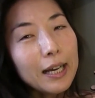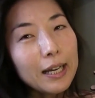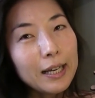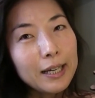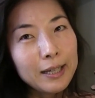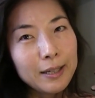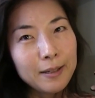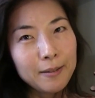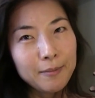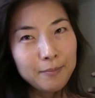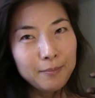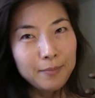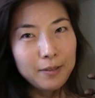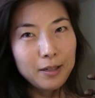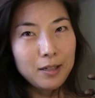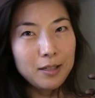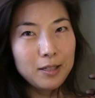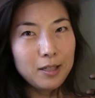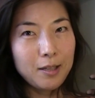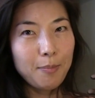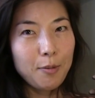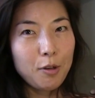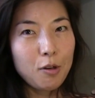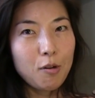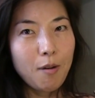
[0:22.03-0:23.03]
Um, a
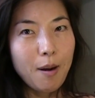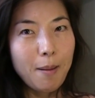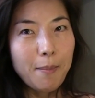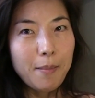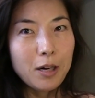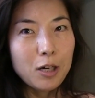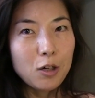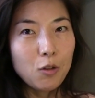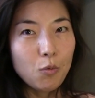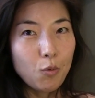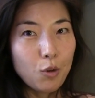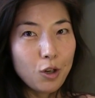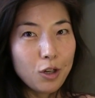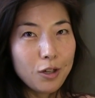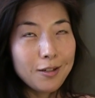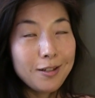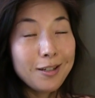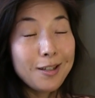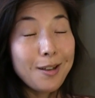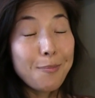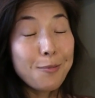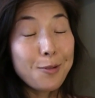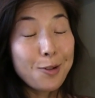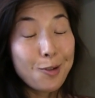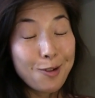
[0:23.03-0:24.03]
subscriber was
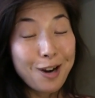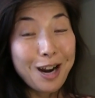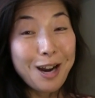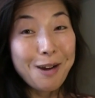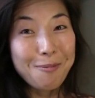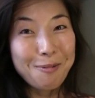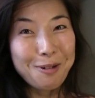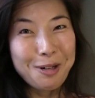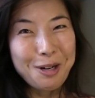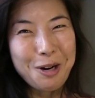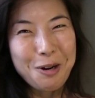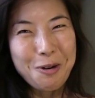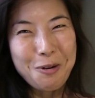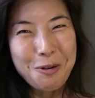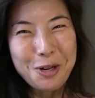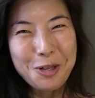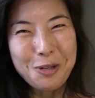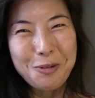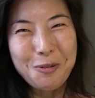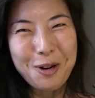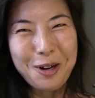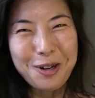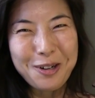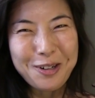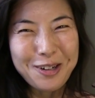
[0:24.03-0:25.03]
subscriber
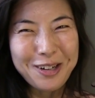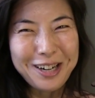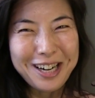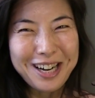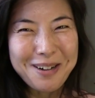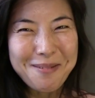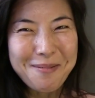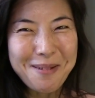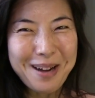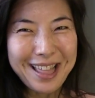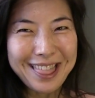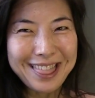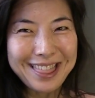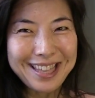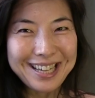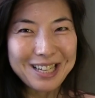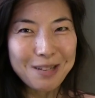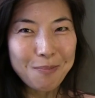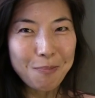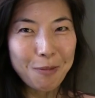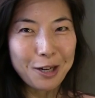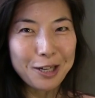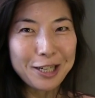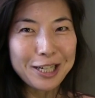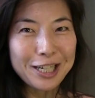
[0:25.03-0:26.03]
was wondering about
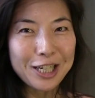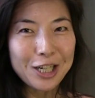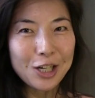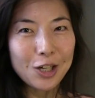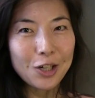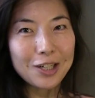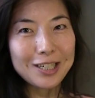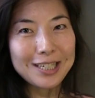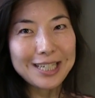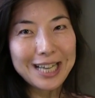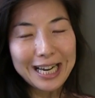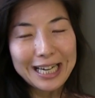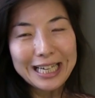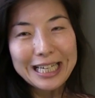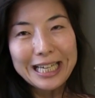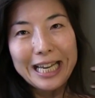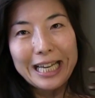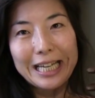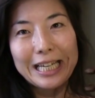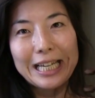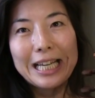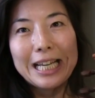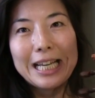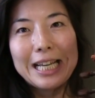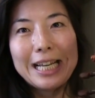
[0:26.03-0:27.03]
this particular
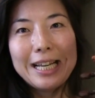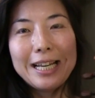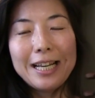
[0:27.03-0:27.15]
technique